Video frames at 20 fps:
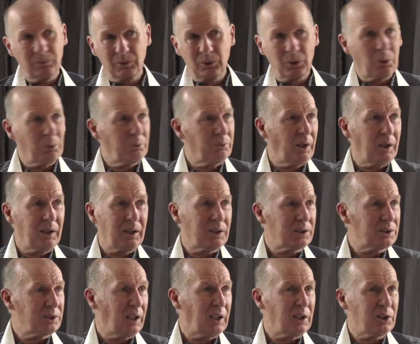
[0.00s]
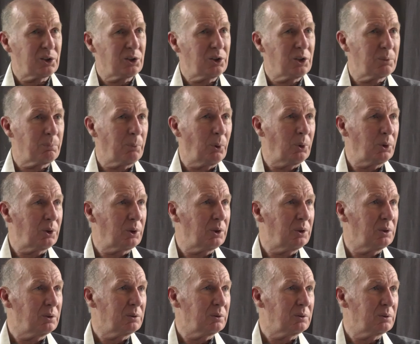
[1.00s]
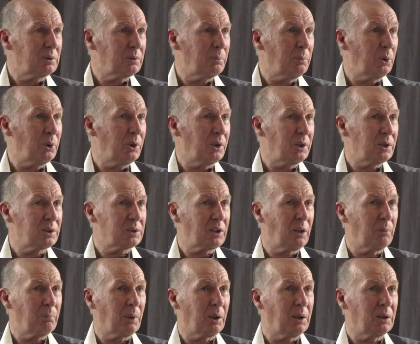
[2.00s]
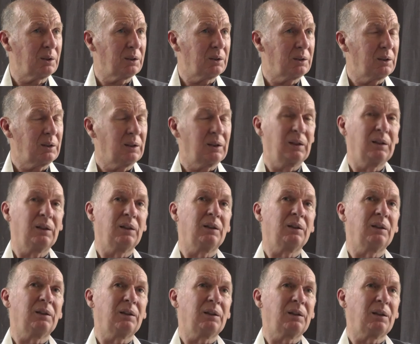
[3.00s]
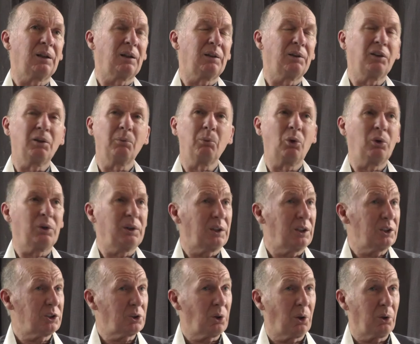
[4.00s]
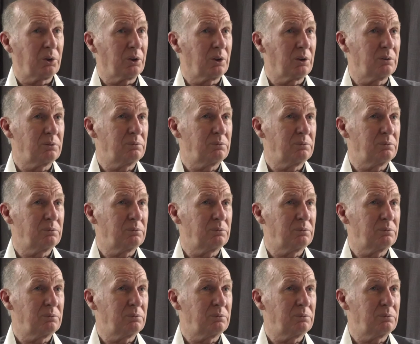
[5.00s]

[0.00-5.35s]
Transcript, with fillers: you know, various things in his book, his Dhamma. And in the morning he's gone.